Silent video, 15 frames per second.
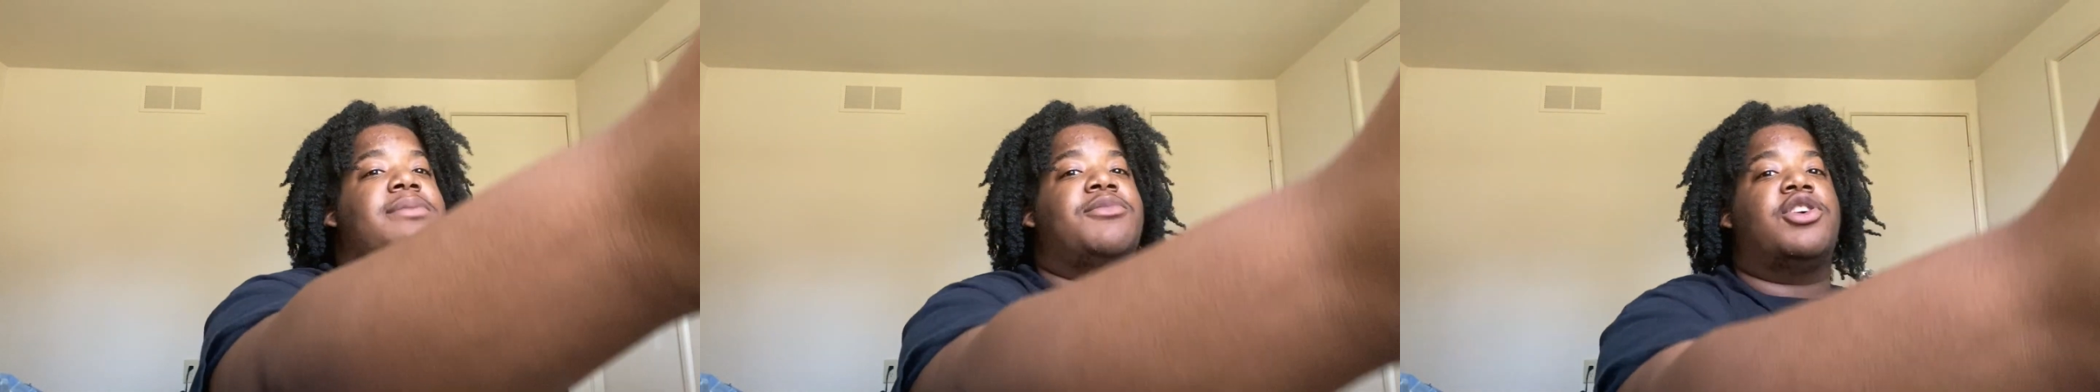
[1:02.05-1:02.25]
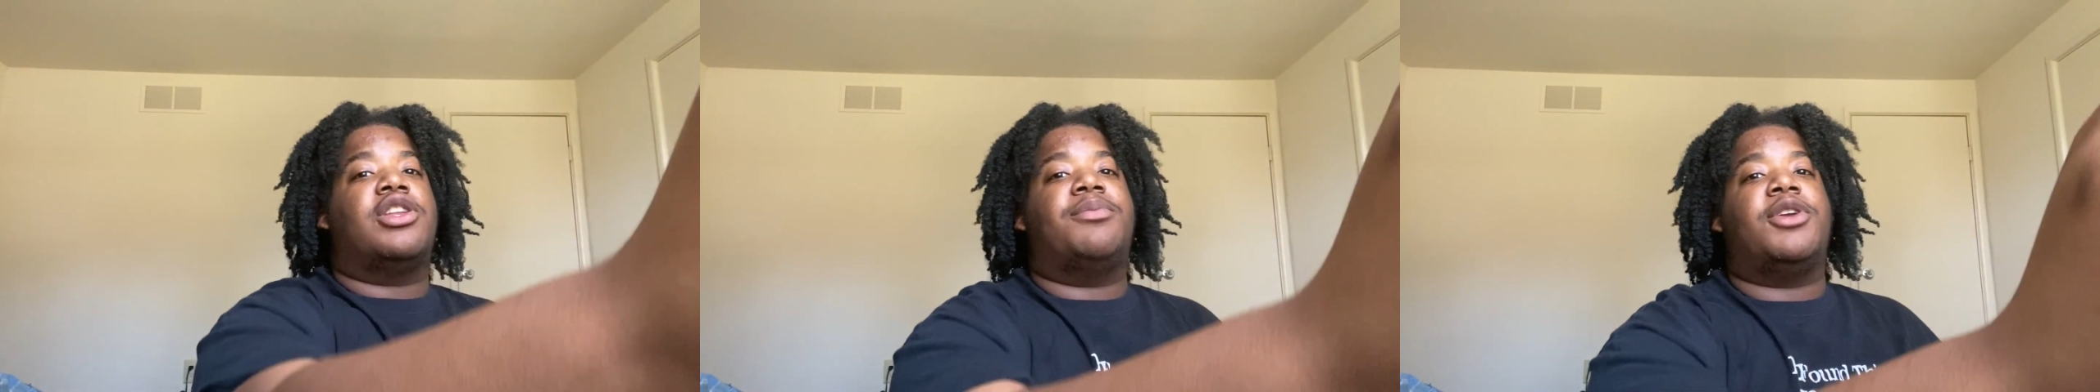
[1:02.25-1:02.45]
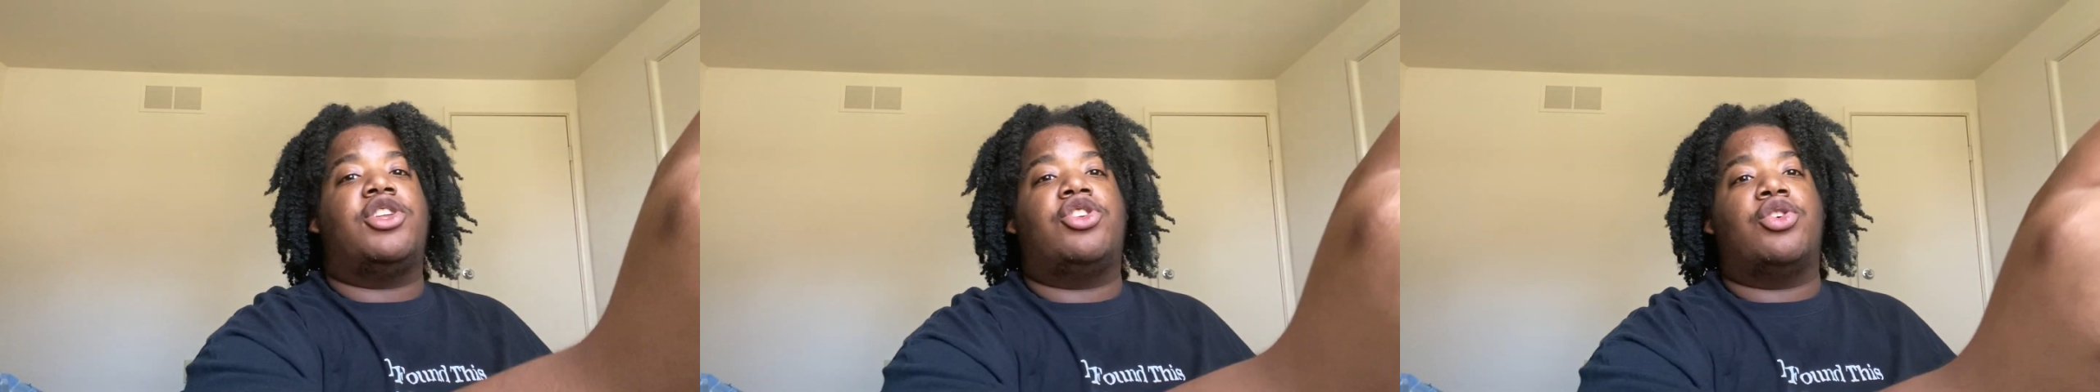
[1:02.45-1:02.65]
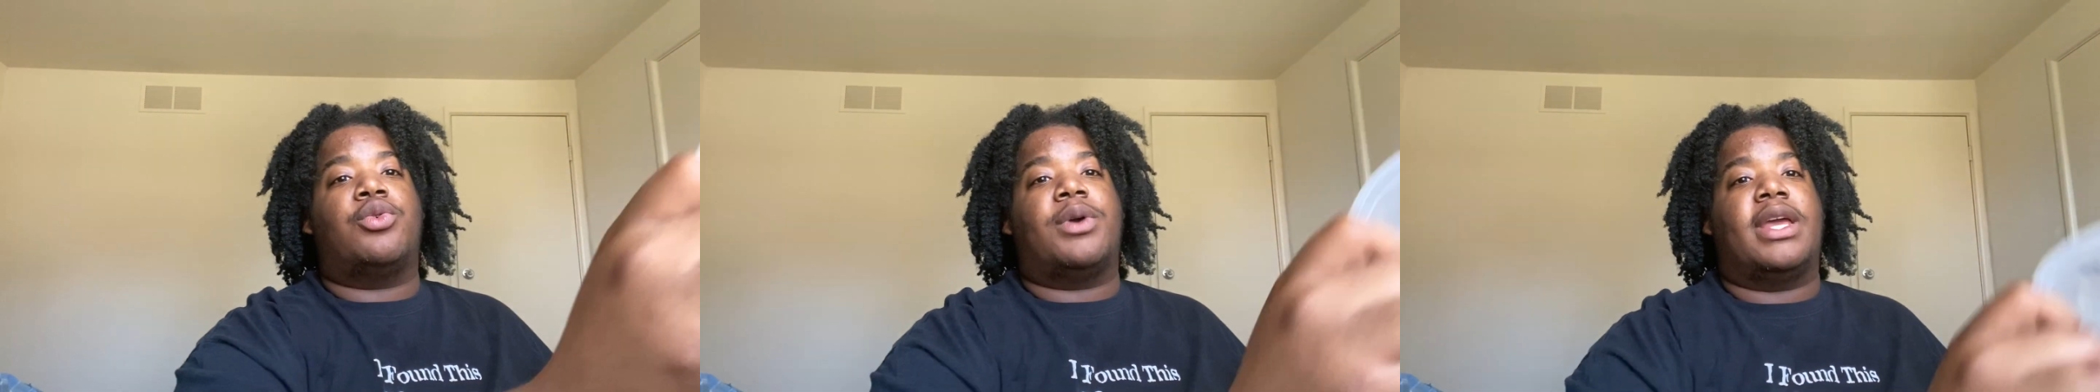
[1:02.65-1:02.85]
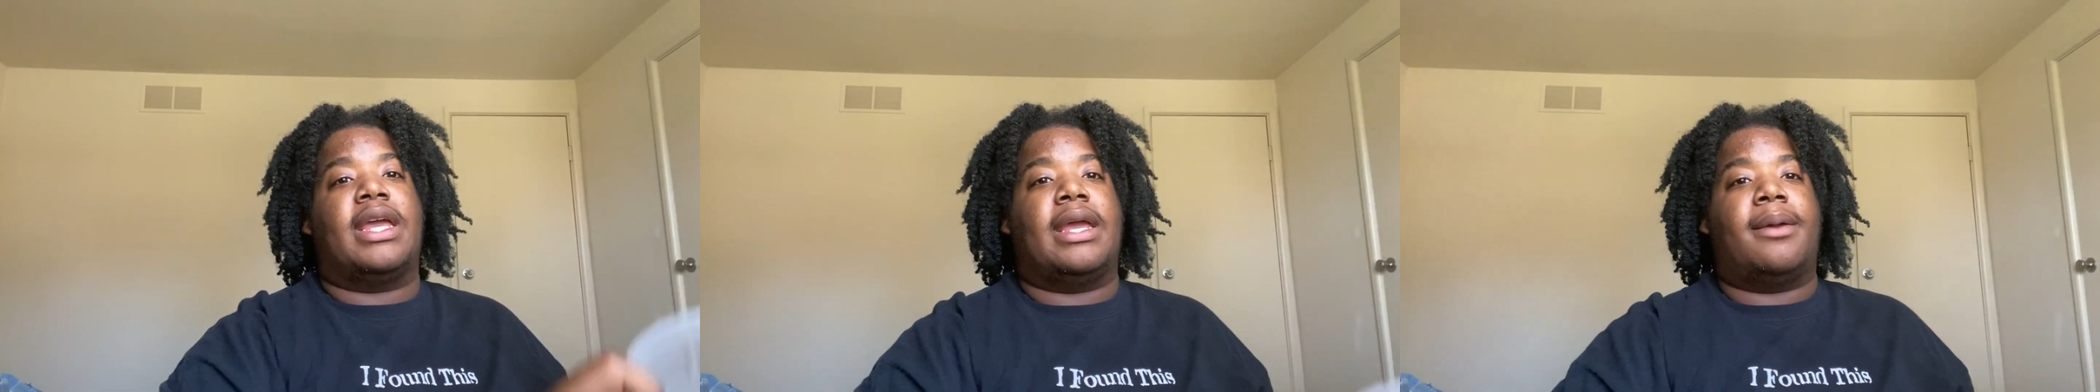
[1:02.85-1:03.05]
going to be
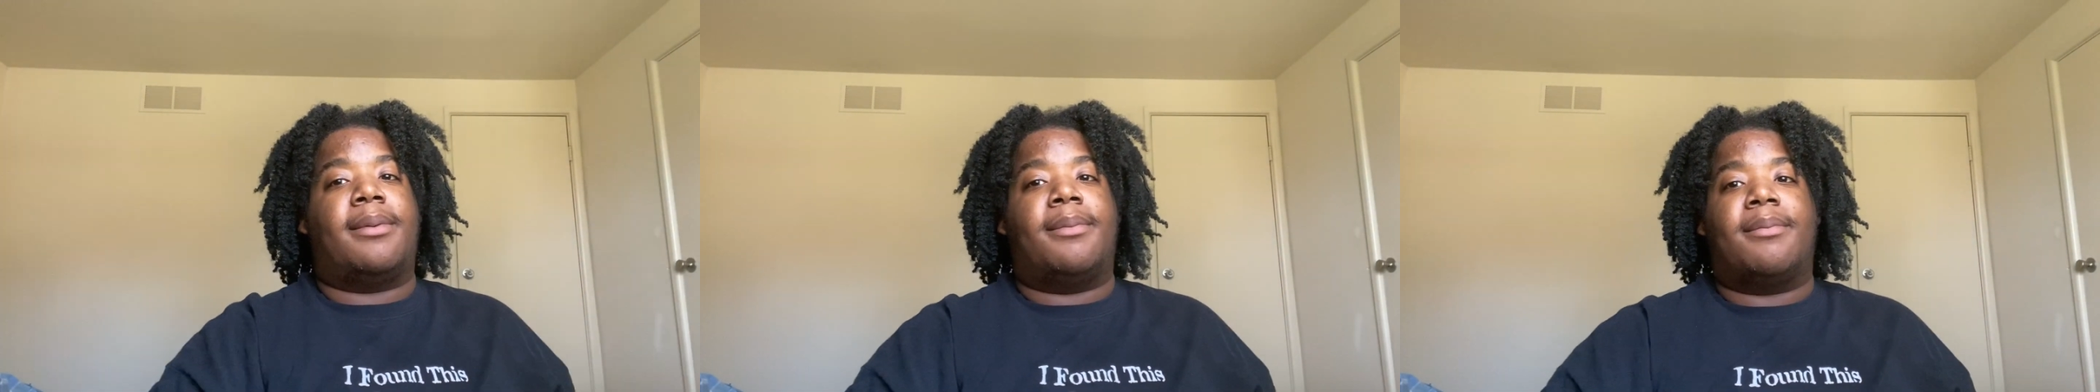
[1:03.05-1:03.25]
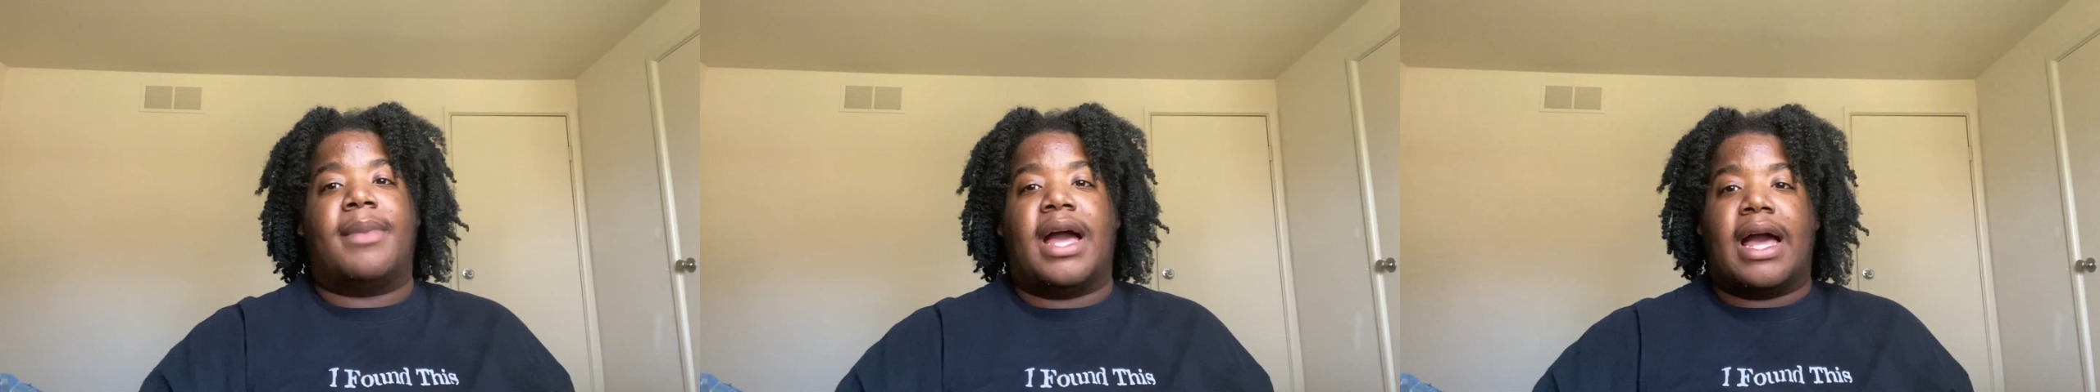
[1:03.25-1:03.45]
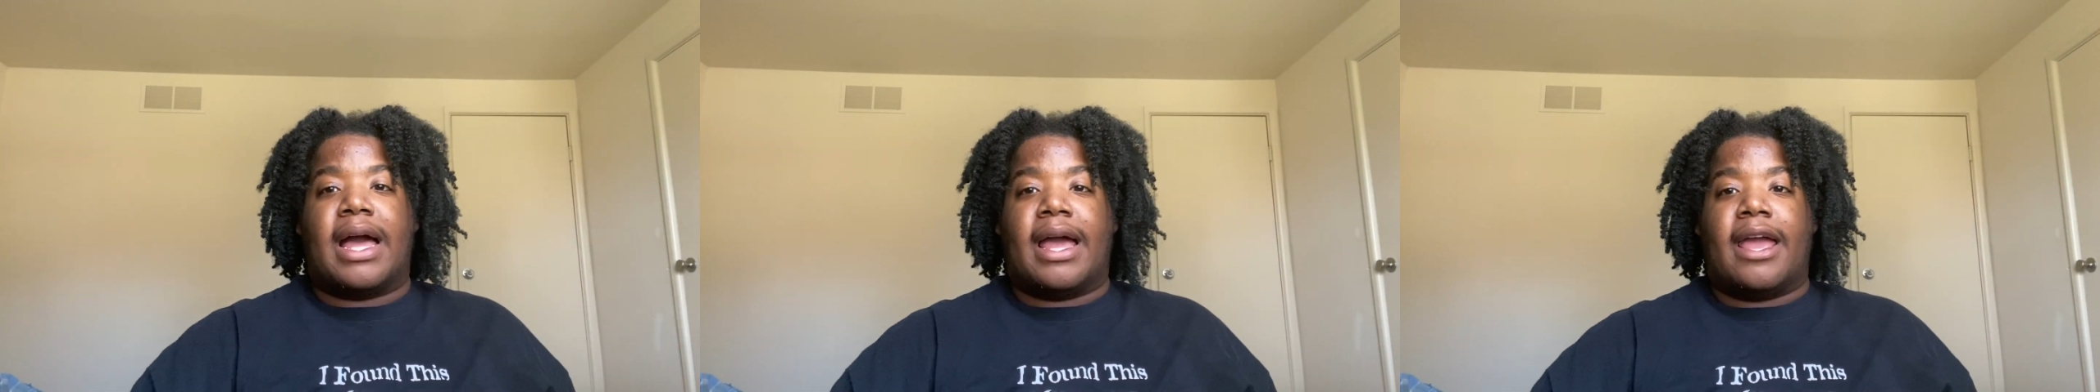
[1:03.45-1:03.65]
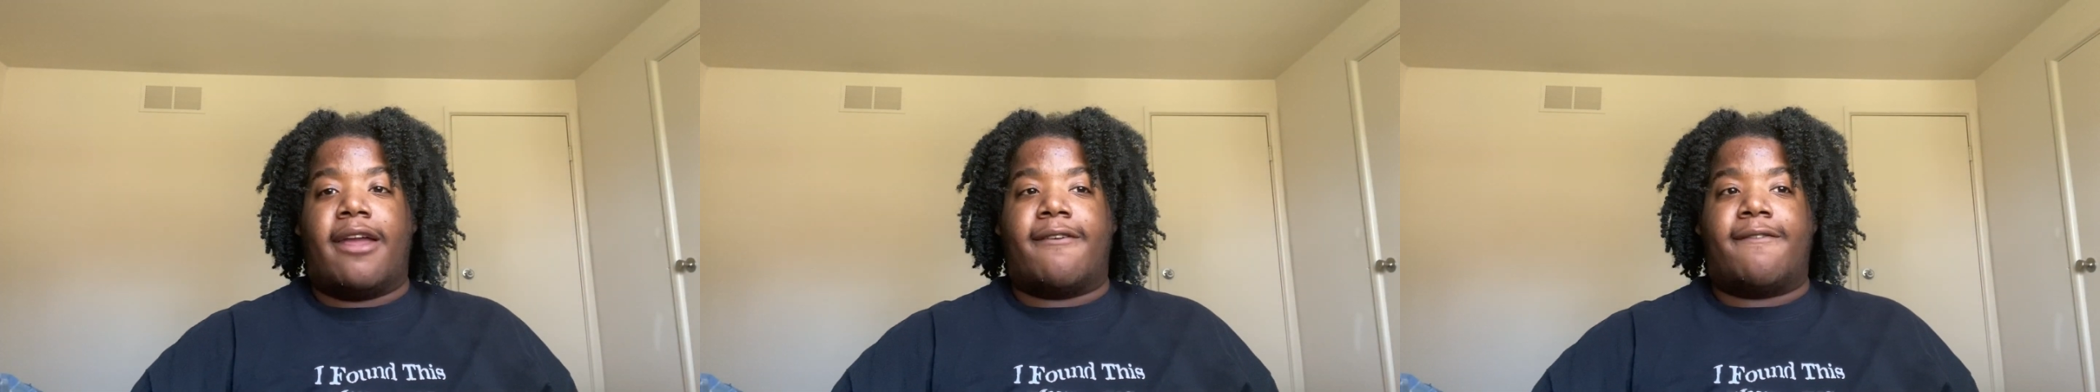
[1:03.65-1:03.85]
doing my